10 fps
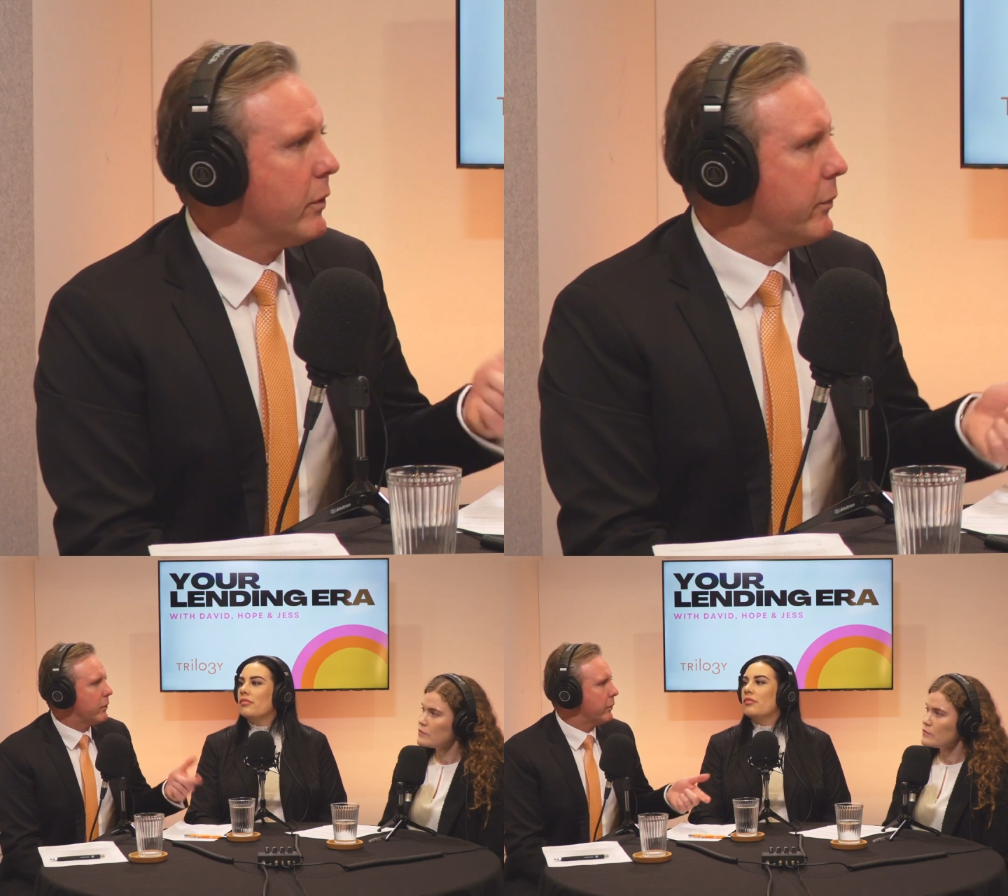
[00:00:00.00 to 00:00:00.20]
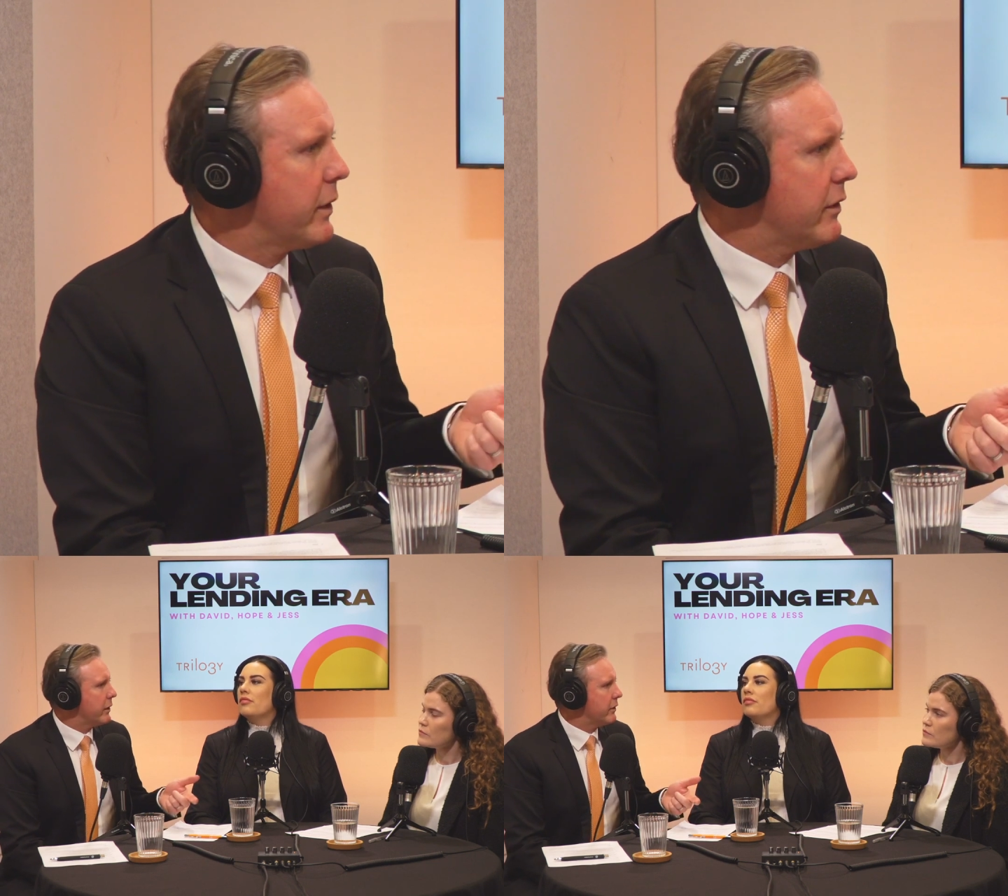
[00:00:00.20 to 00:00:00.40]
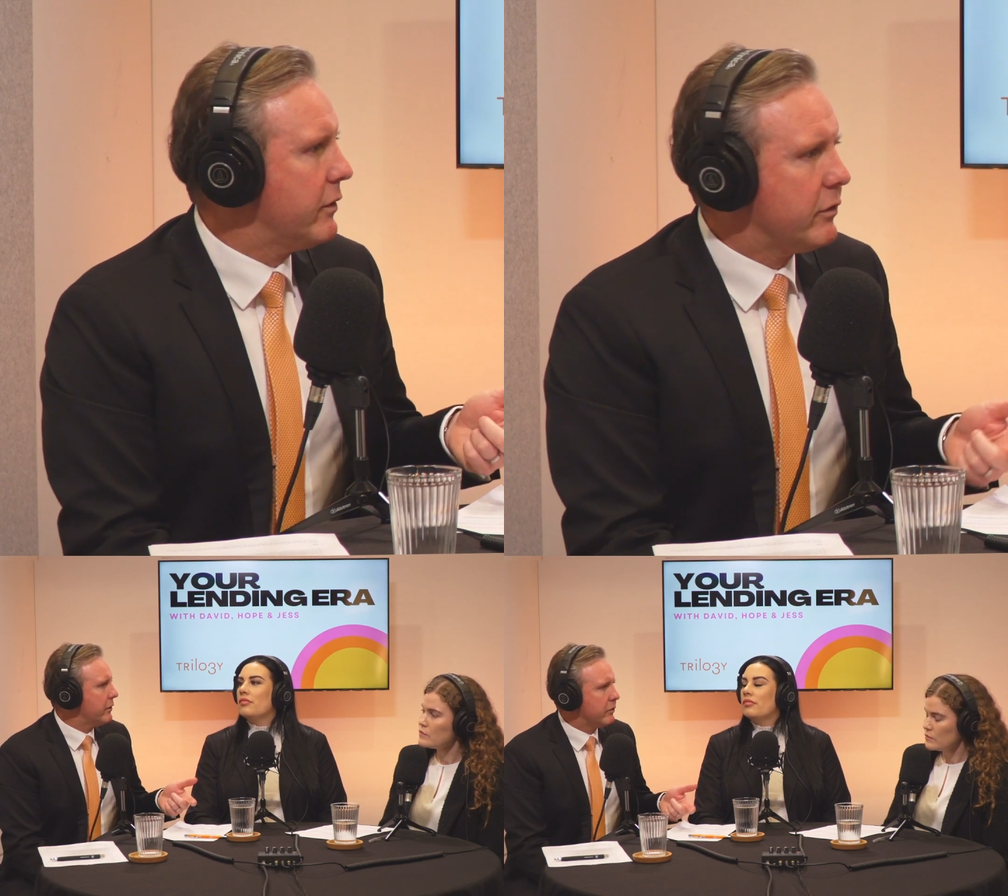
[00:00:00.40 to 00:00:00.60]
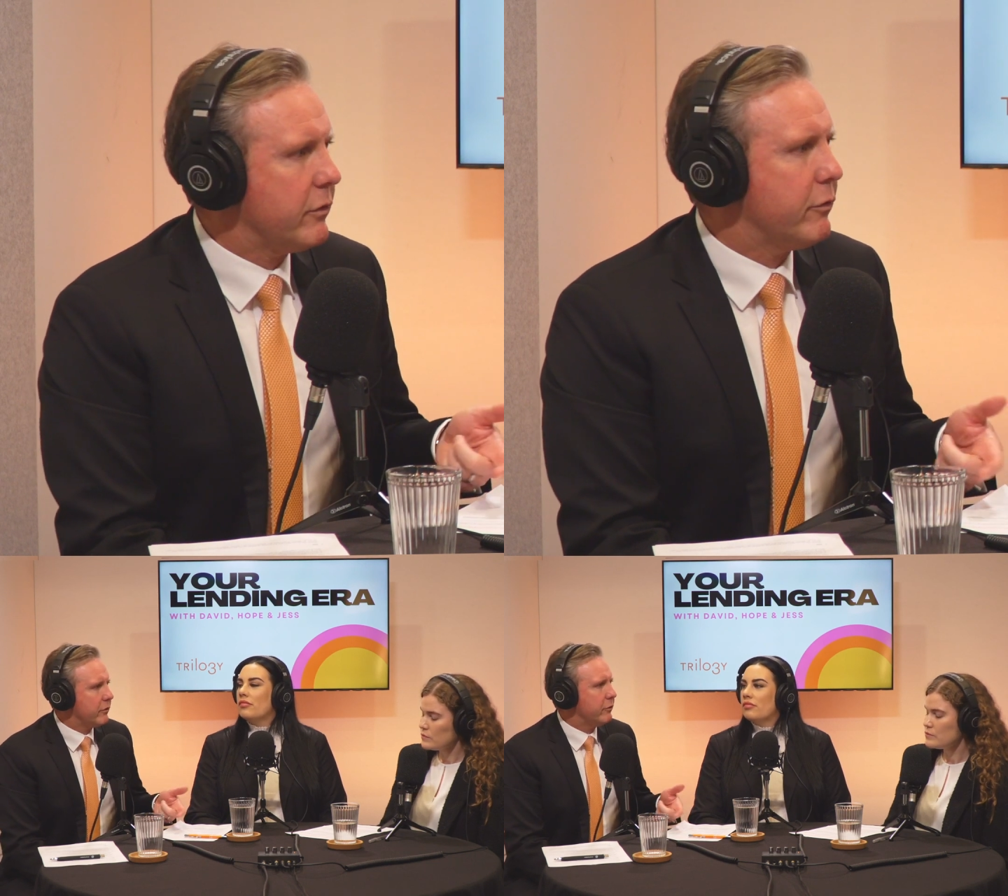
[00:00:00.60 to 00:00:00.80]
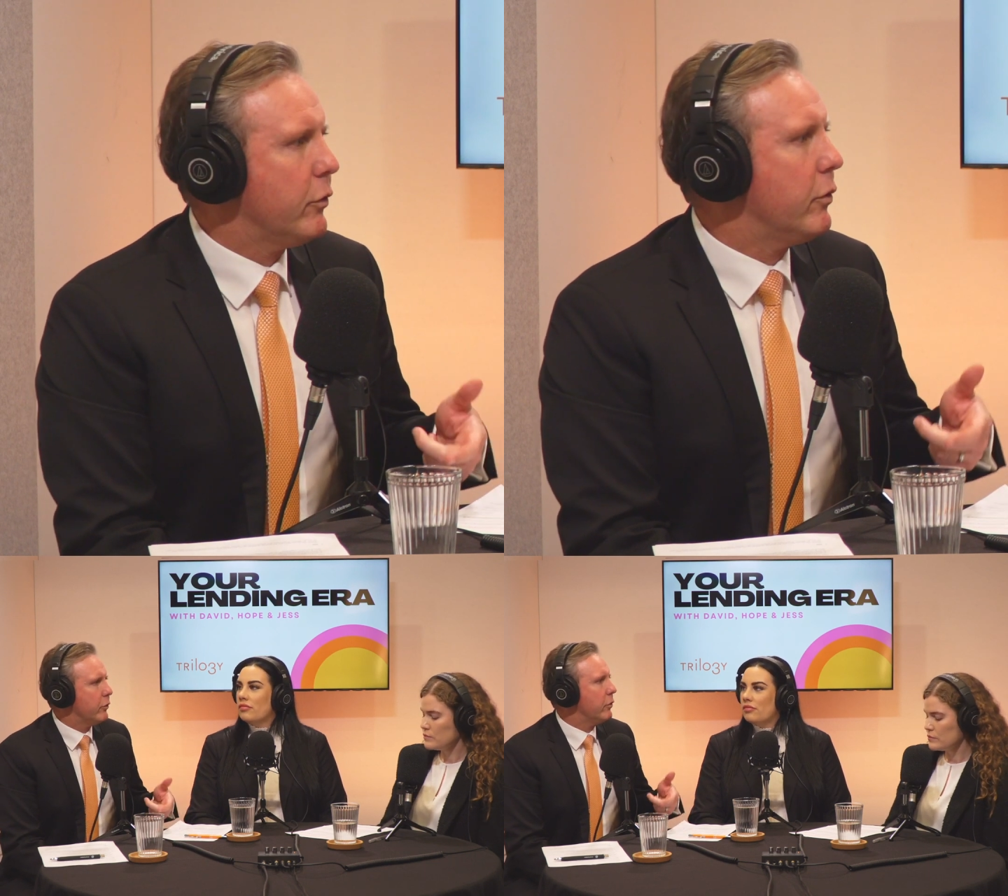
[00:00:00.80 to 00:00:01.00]
What are we going to use
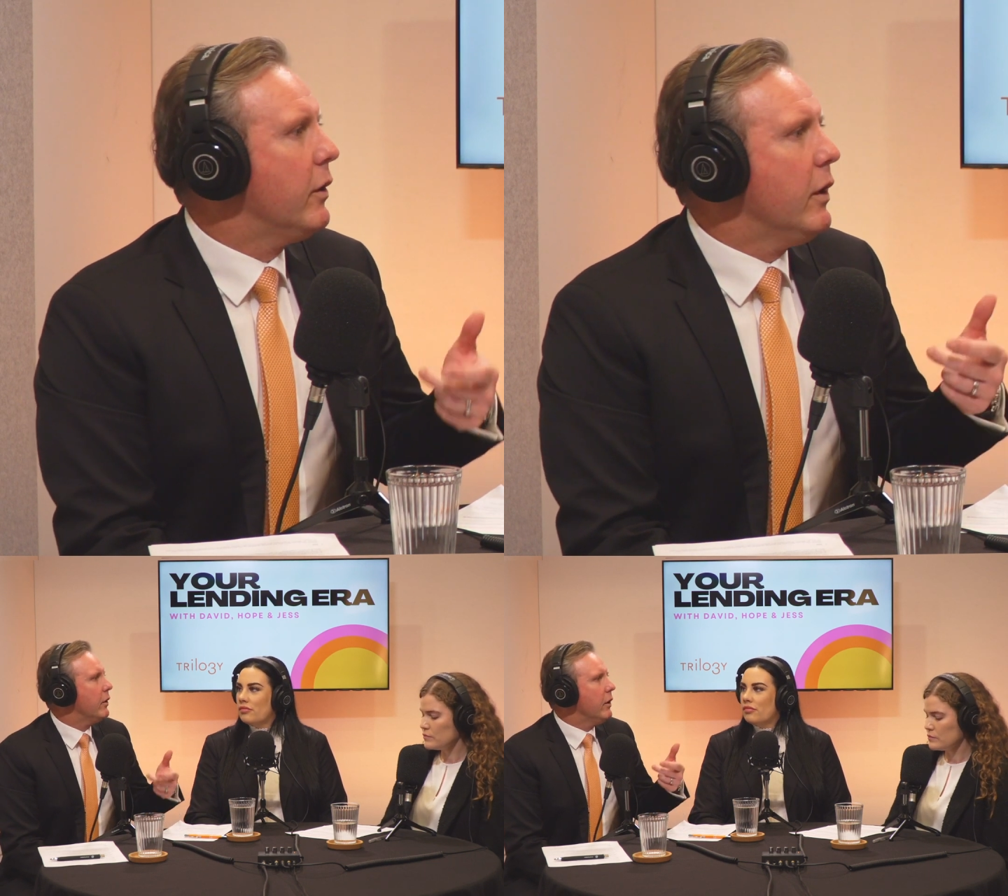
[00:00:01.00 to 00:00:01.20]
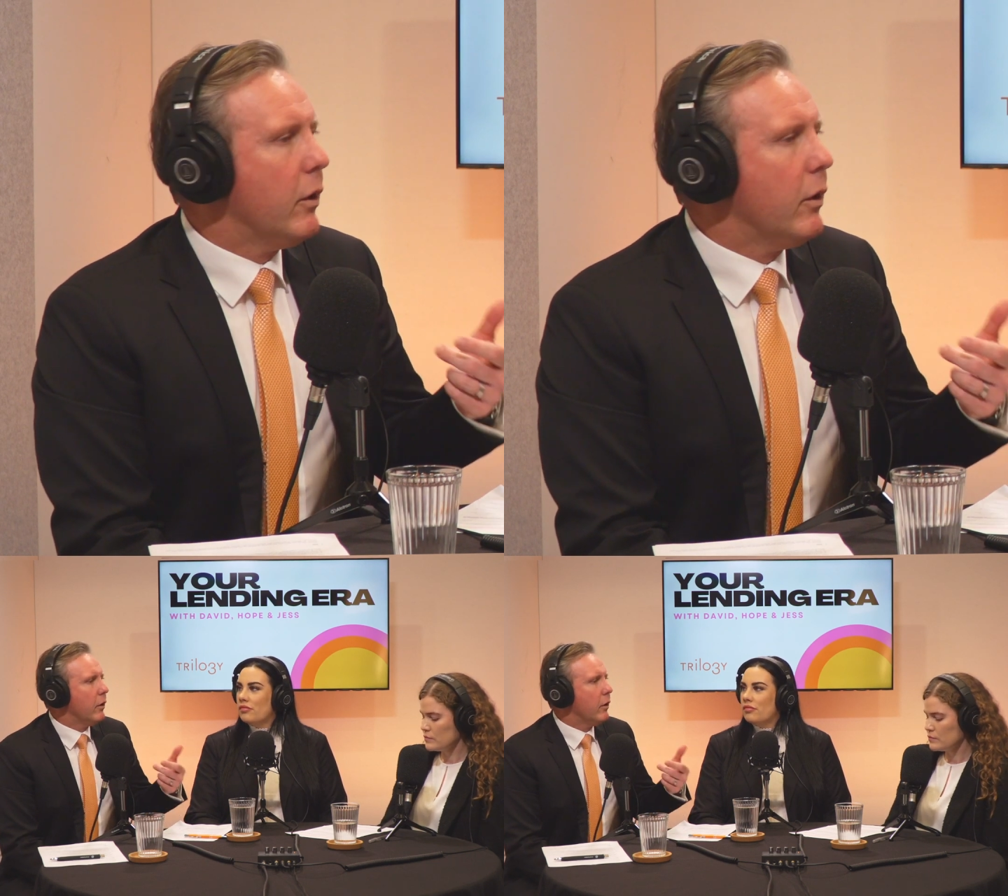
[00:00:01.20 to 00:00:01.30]
it for?